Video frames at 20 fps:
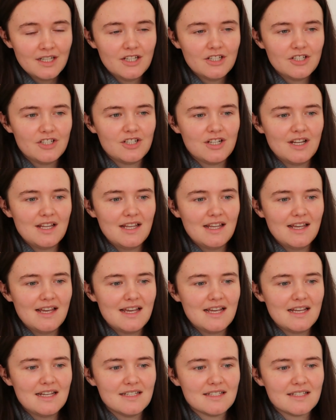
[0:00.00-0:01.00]
She
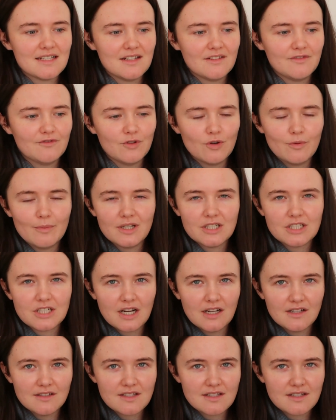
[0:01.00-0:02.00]
is a former
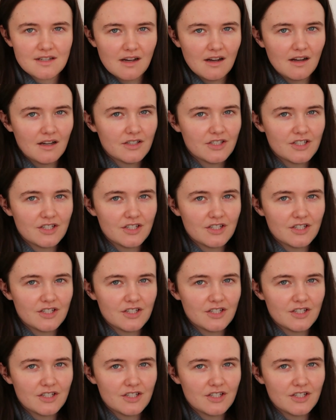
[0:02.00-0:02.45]
child star.